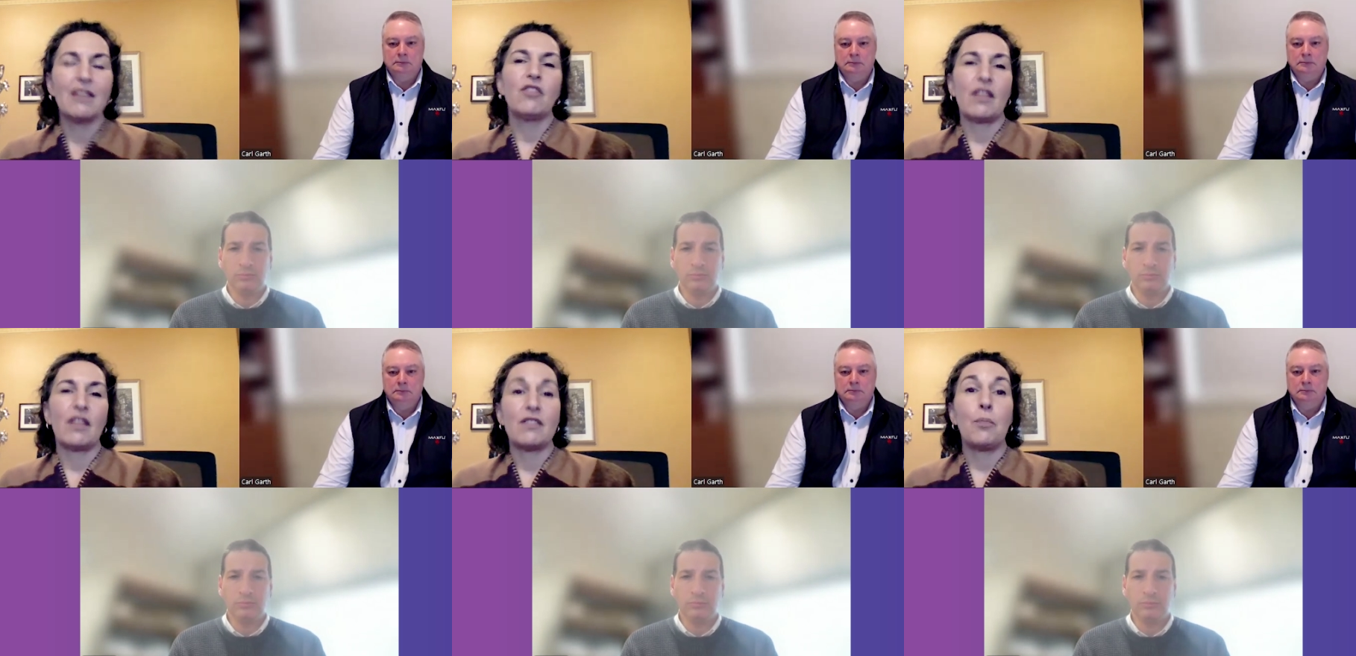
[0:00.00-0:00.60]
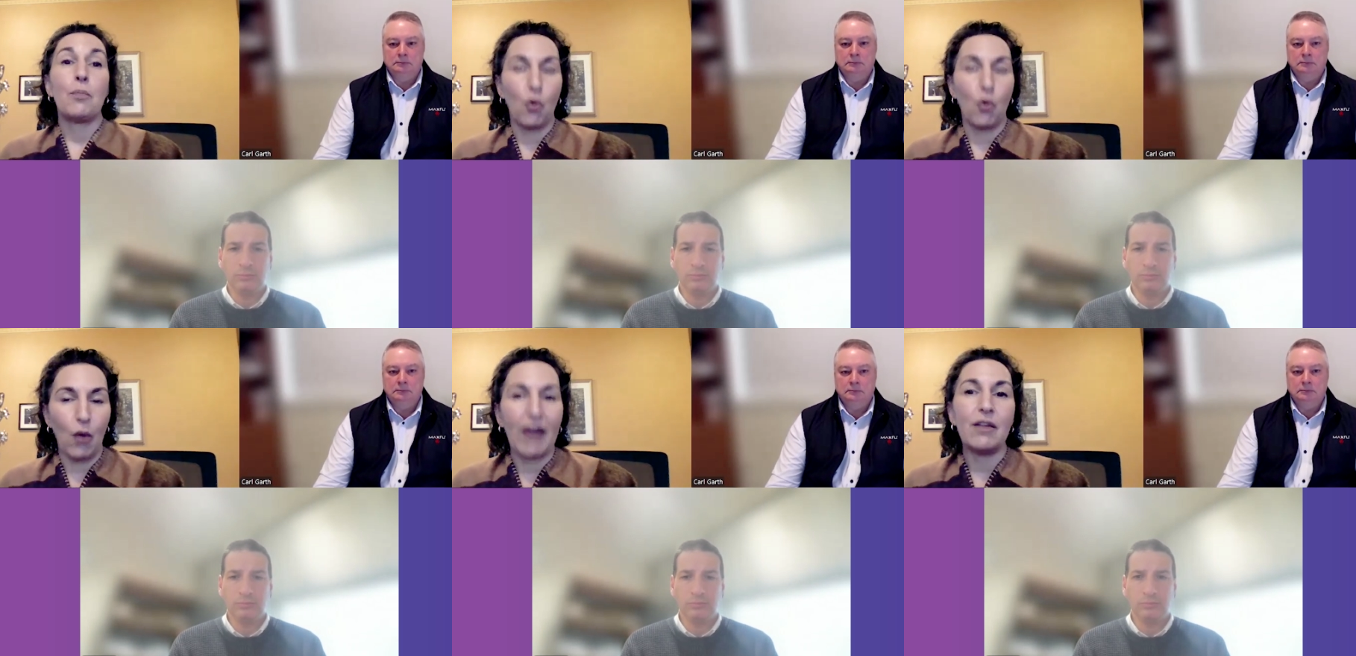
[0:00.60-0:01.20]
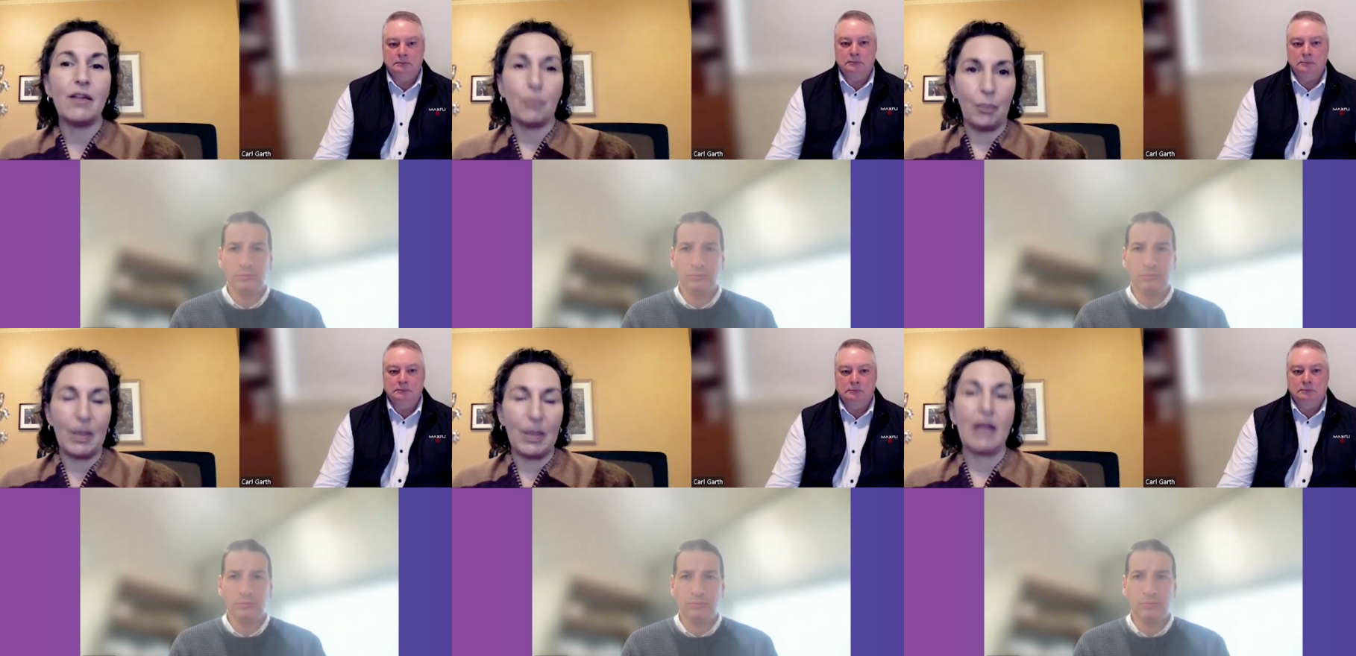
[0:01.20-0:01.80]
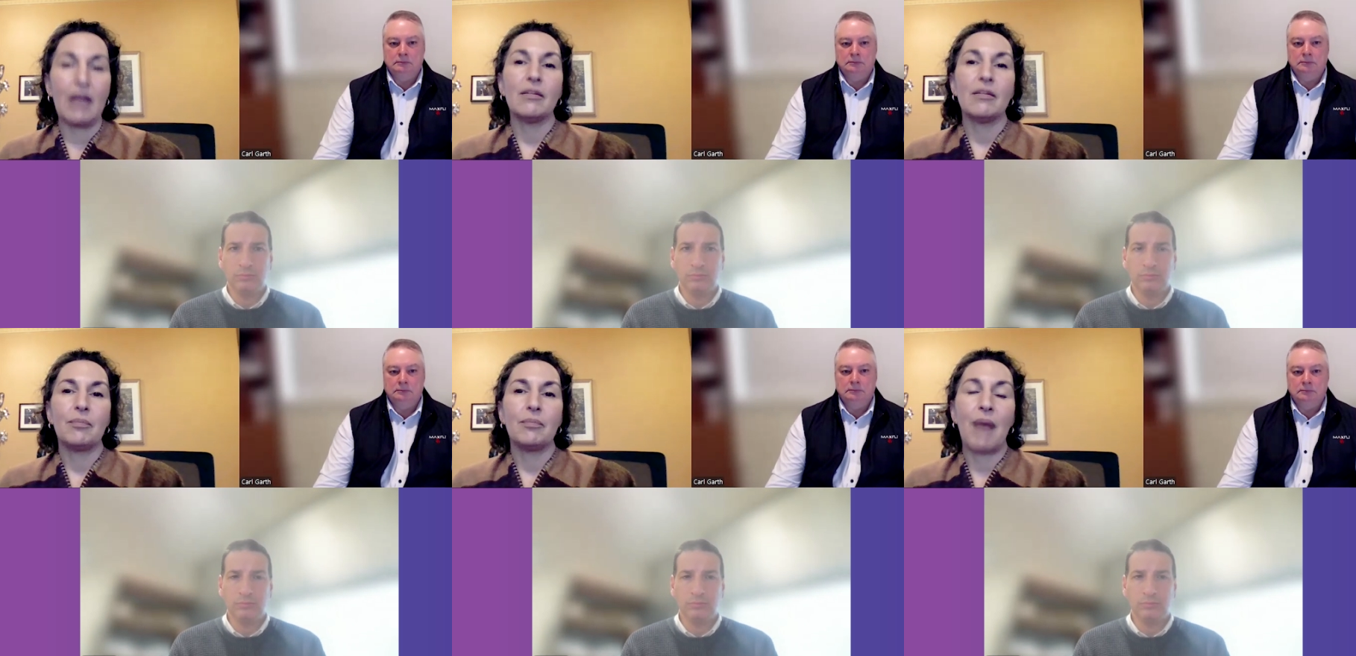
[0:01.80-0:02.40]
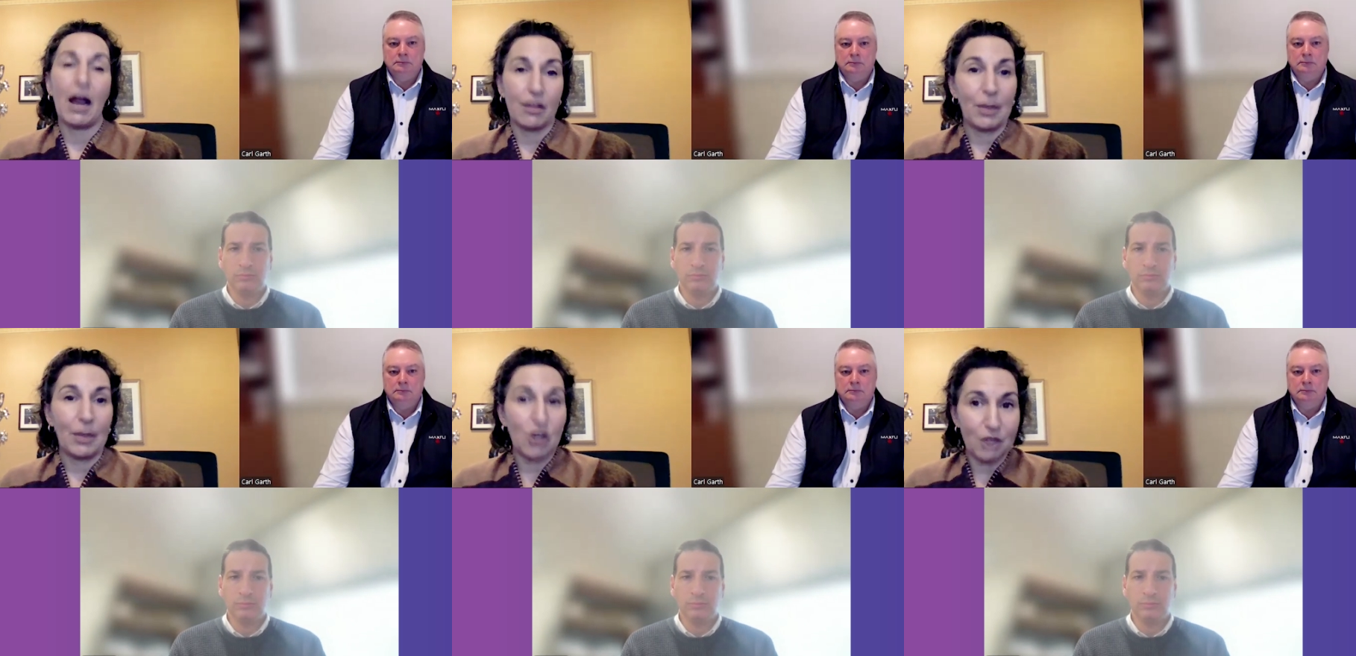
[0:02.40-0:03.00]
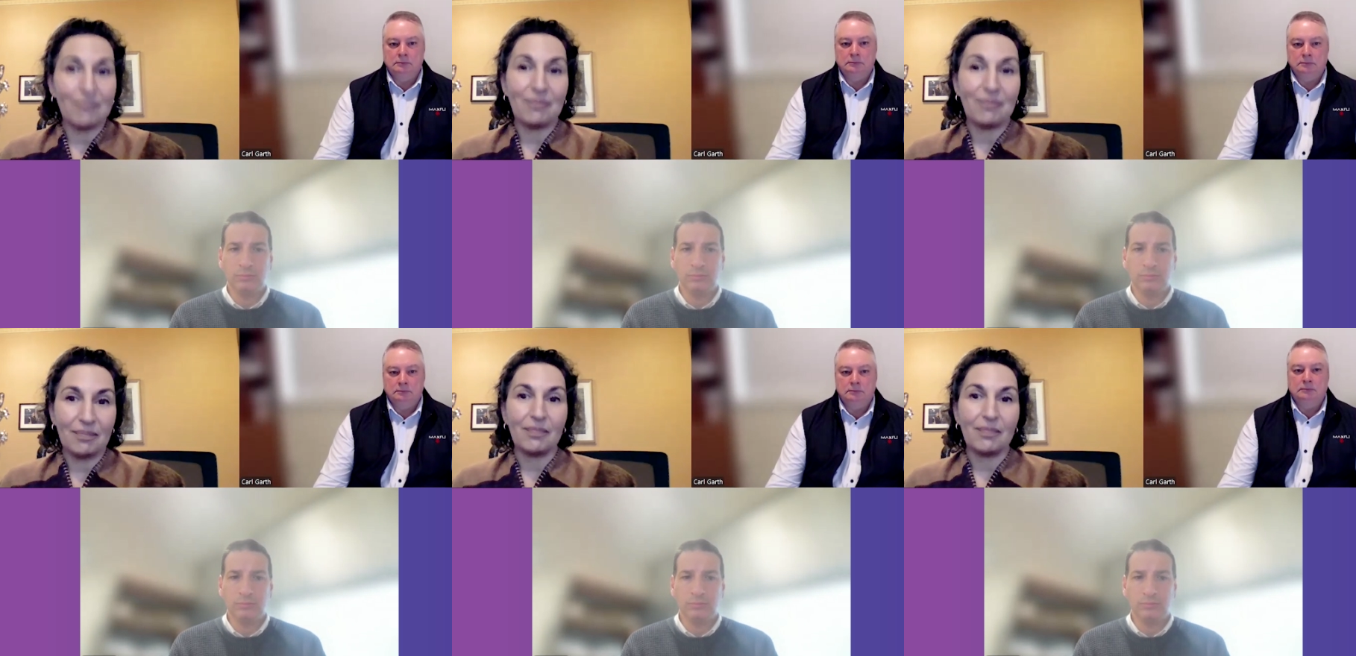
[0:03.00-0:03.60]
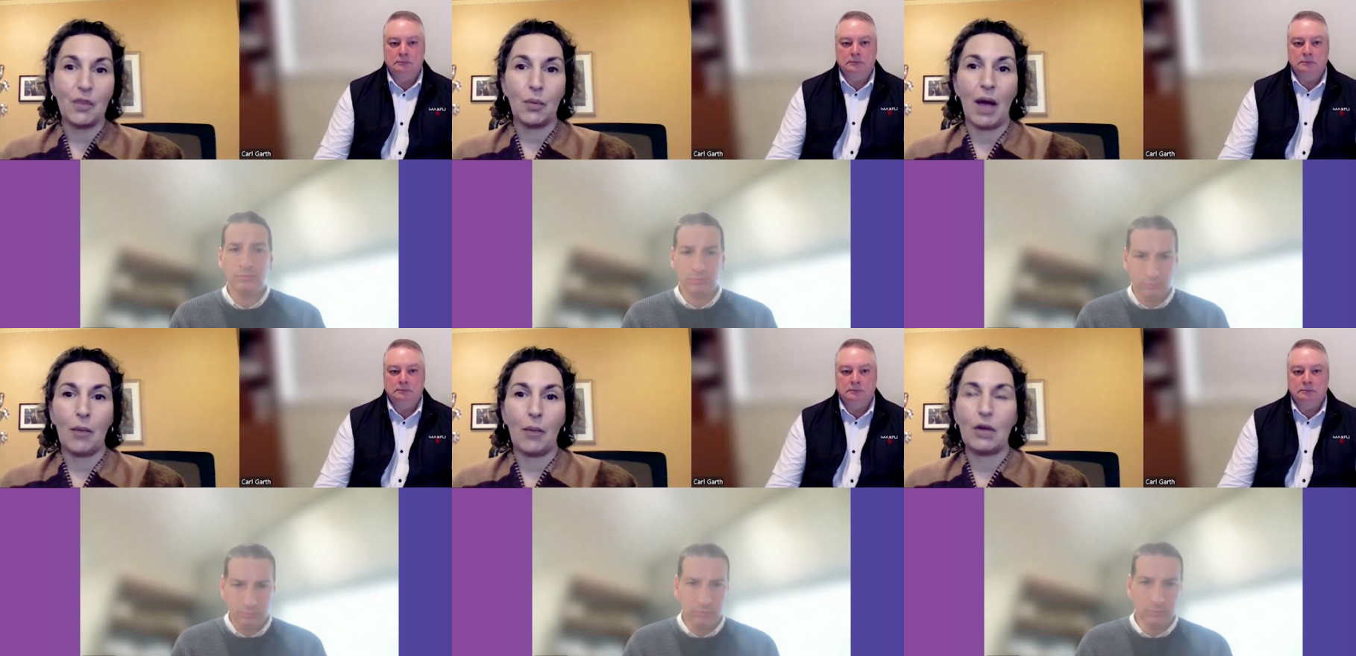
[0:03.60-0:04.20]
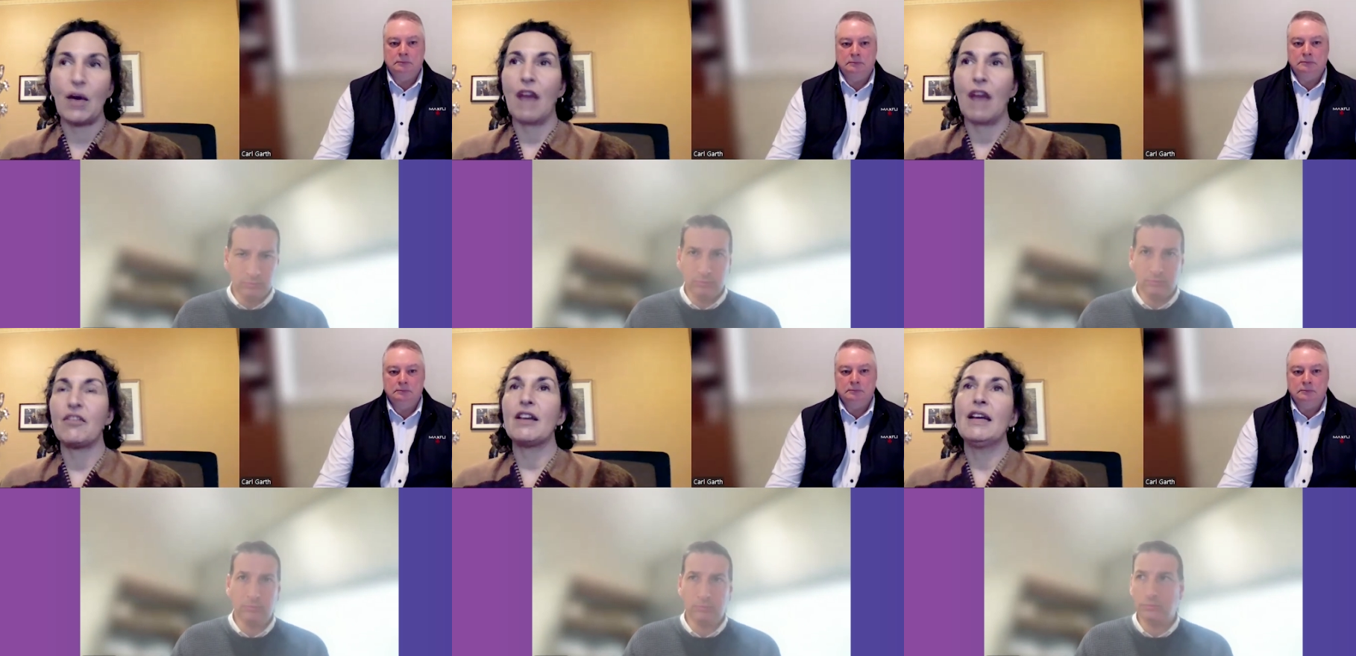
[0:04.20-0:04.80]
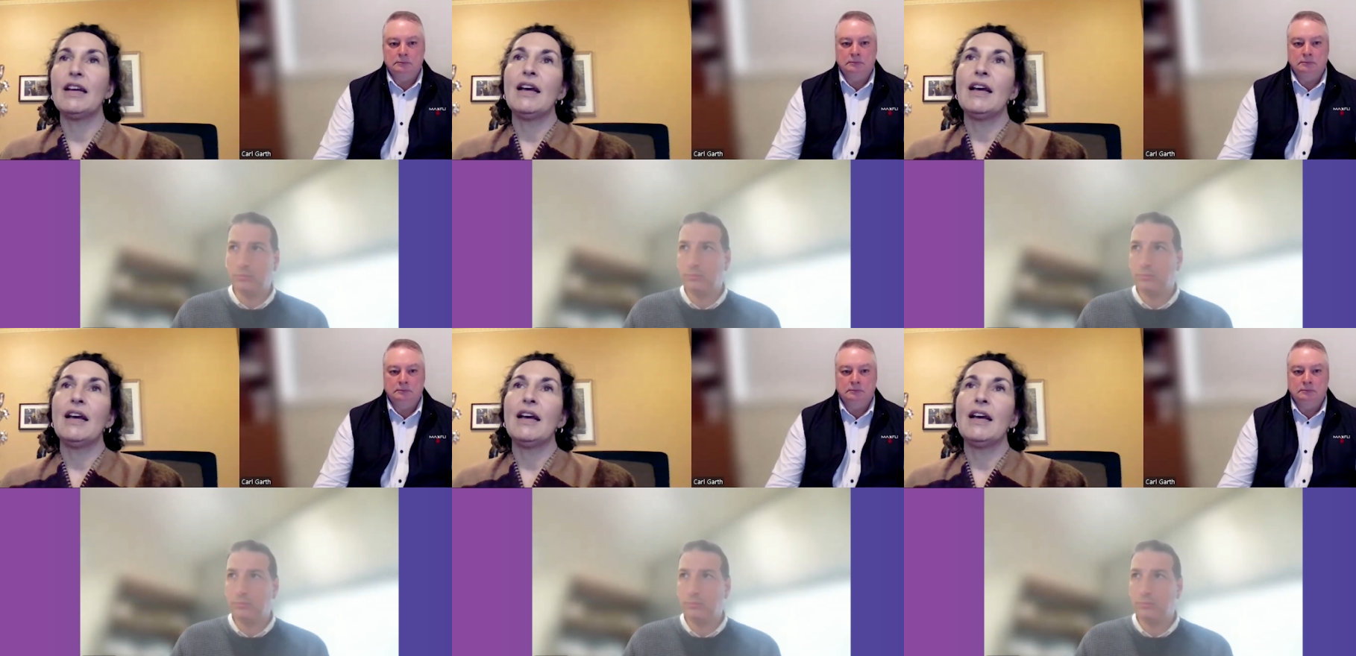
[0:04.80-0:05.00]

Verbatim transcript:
Speaker 1: So that's a great big part of the budget that um, we look after.